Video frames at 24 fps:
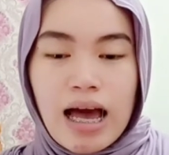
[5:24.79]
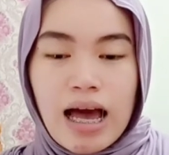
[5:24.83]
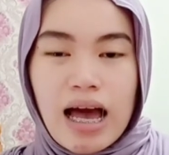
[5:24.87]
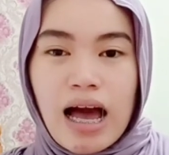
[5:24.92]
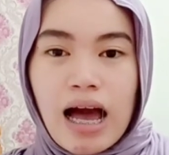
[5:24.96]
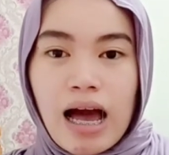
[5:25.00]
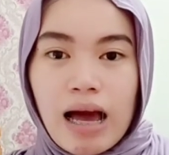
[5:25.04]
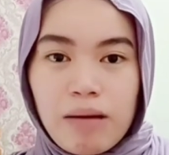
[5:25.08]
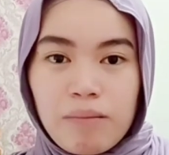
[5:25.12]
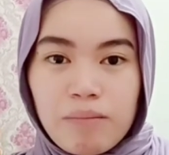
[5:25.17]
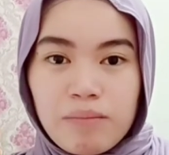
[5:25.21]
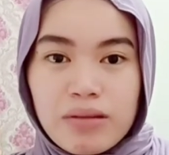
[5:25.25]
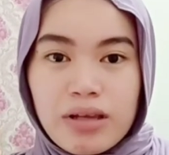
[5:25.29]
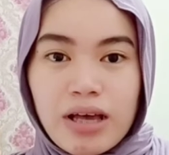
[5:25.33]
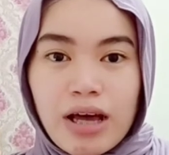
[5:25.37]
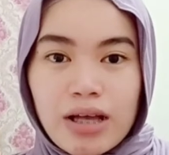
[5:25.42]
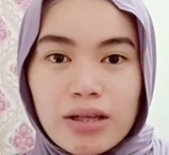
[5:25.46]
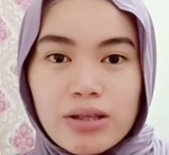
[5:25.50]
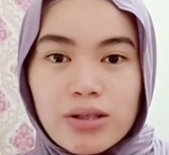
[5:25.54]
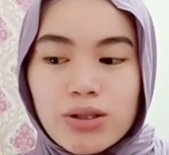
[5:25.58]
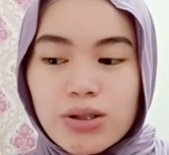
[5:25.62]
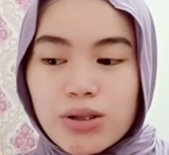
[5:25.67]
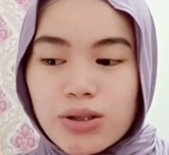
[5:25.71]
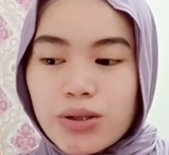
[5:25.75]
I'm
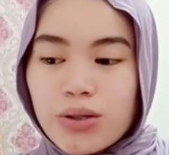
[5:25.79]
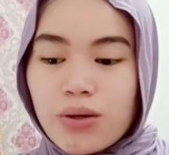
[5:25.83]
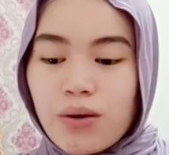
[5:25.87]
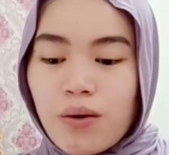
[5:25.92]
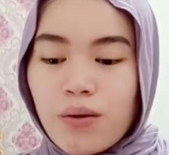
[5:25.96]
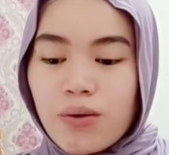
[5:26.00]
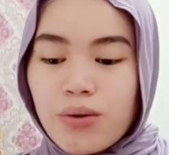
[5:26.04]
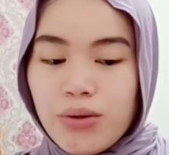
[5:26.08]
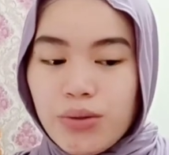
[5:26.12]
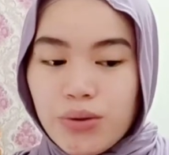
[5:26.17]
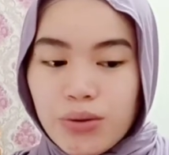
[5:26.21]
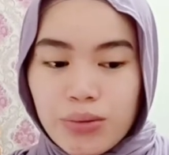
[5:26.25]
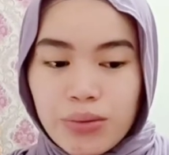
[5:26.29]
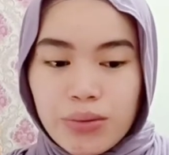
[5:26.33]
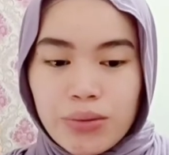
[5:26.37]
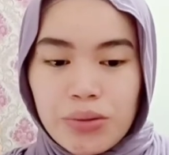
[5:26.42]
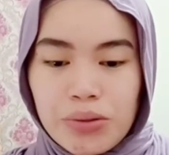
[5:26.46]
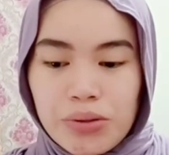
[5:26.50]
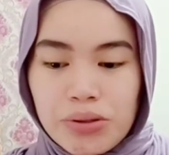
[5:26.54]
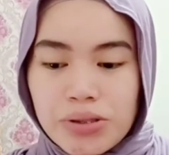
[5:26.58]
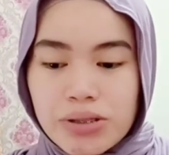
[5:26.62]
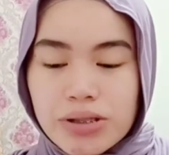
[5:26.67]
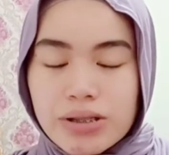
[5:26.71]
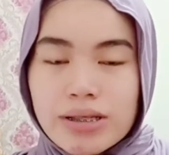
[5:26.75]
not so
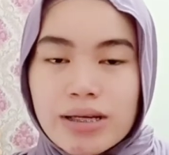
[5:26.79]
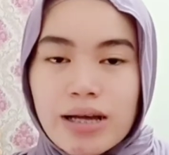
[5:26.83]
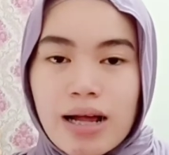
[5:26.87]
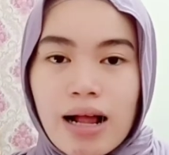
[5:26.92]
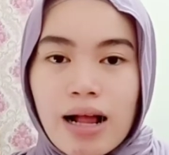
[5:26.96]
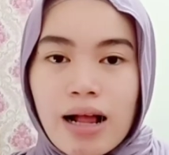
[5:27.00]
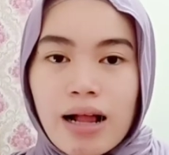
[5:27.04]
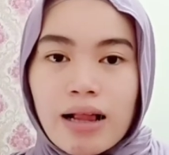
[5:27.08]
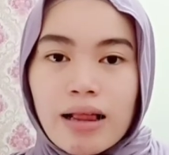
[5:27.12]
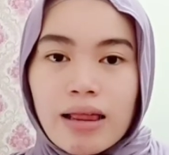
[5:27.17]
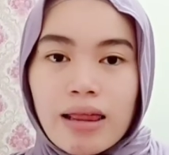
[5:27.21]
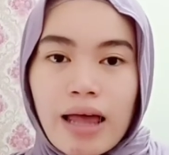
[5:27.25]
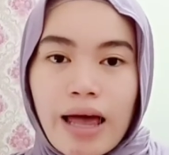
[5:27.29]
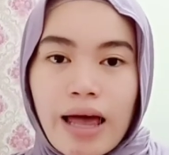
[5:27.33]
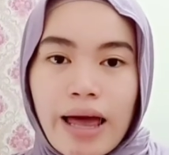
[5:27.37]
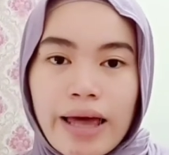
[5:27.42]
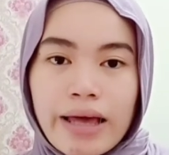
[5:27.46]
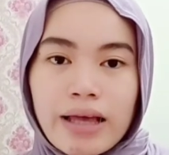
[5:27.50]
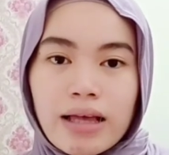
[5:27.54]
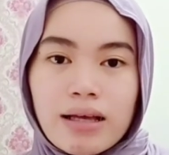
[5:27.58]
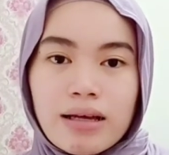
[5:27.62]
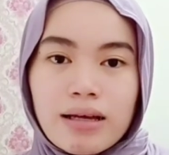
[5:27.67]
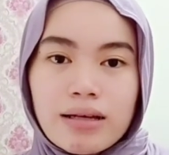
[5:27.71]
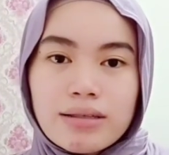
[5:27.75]
used like
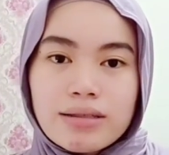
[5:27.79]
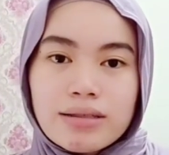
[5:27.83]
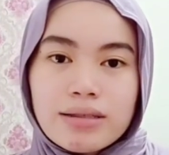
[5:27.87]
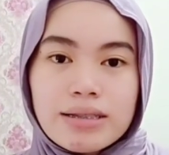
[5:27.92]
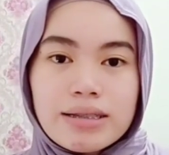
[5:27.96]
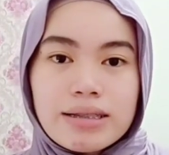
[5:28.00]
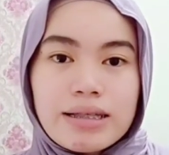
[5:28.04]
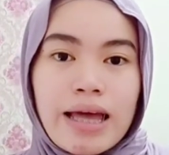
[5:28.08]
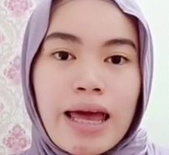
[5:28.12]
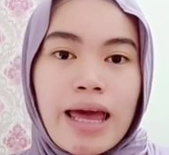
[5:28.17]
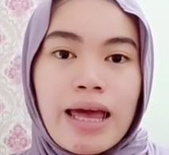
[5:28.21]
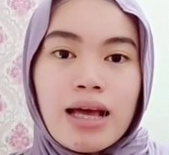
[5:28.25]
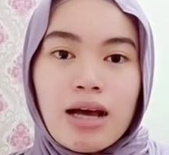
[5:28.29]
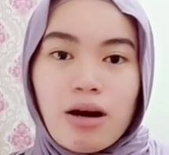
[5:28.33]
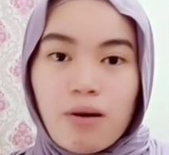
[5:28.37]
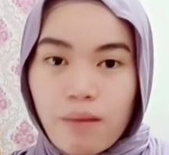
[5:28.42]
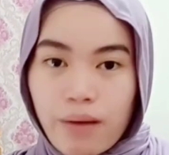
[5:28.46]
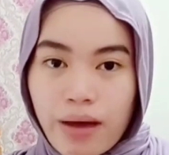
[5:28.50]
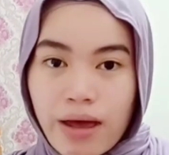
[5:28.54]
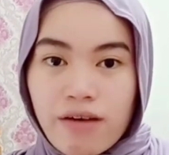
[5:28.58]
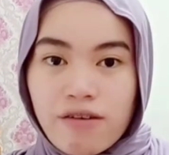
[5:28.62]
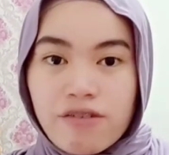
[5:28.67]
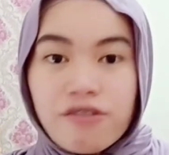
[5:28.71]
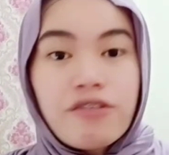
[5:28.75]
staying
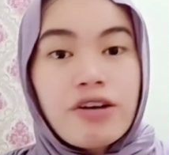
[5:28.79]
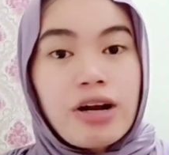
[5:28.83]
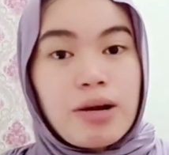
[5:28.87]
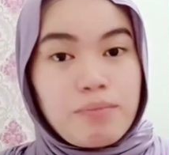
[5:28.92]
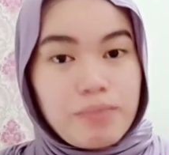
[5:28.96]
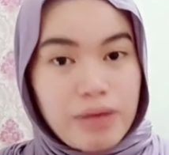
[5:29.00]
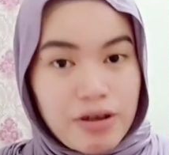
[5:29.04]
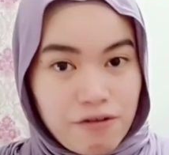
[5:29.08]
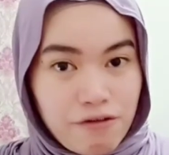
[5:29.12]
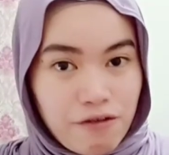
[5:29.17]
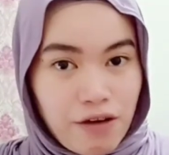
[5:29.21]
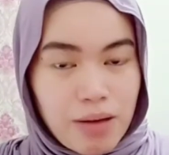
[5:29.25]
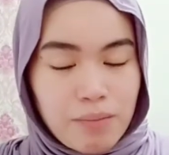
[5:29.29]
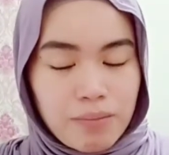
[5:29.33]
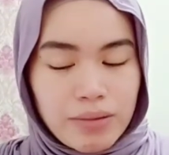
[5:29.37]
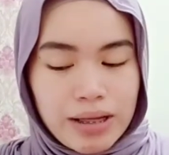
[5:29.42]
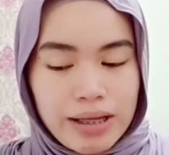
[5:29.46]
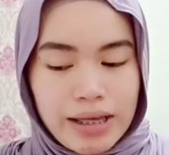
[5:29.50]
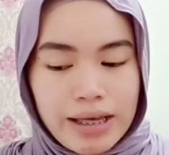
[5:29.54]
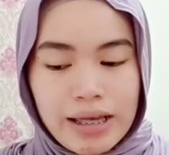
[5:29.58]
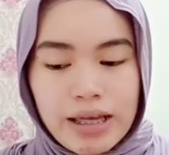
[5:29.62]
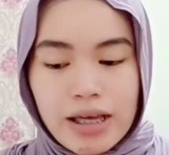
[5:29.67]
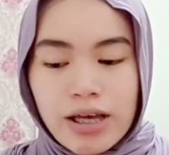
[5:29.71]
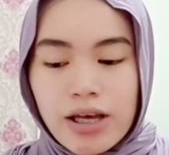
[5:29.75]
away from my family.